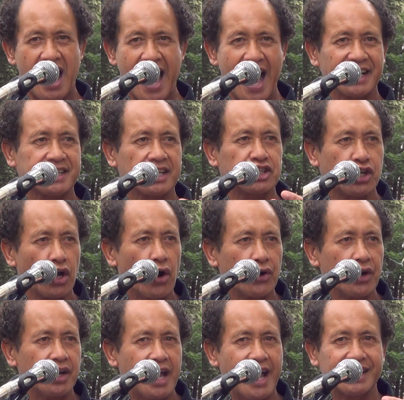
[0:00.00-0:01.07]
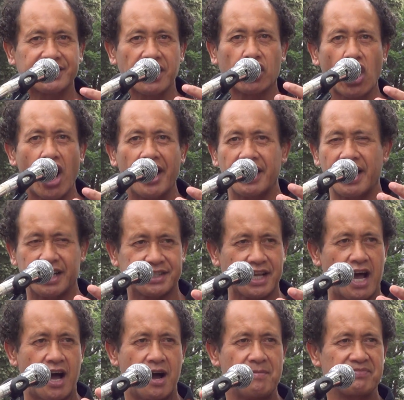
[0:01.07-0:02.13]
as a children, as a God, as
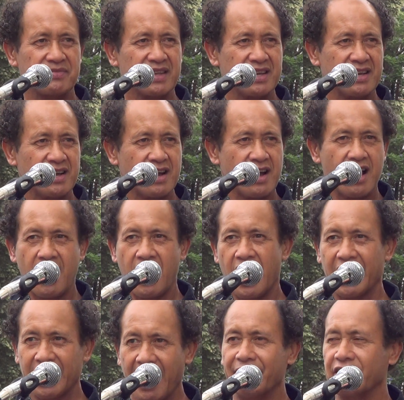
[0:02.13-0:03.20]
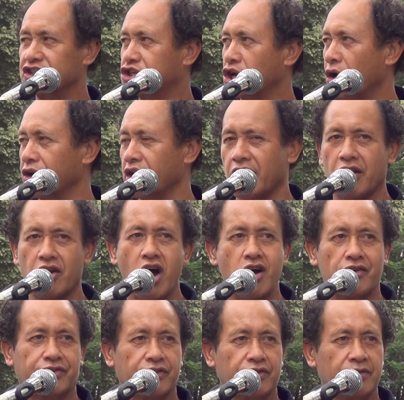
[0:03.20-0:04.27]
a, a loving children on
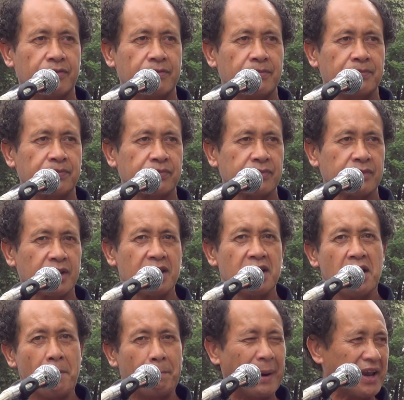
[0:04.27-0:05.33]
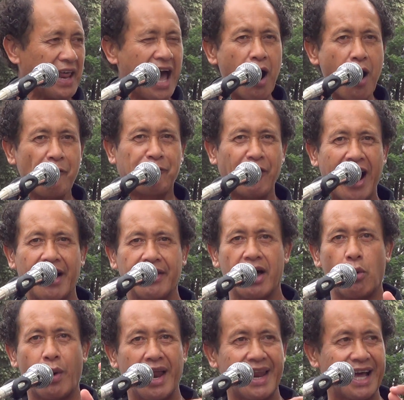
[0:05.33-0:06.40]
earth. But our
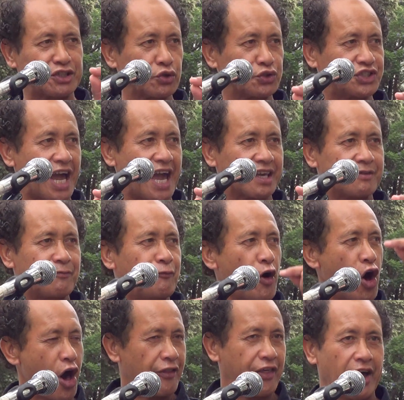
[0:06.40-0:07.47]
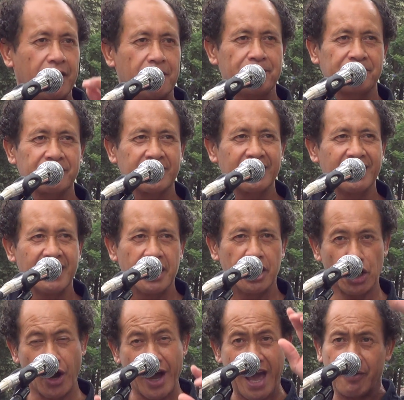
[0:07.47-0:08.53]
Father wants us to take further. You
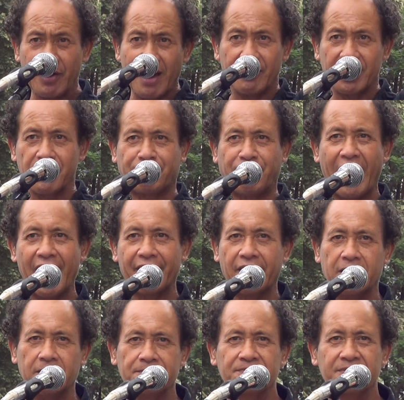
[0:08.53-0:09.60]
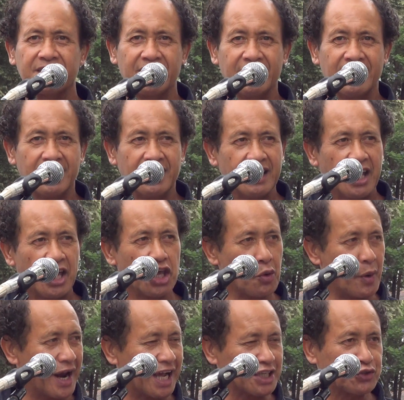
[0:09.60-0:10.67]
know, our Heavenly Father, He
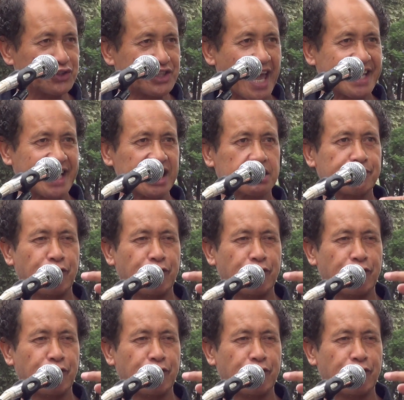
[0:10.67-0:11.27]
wants us to take us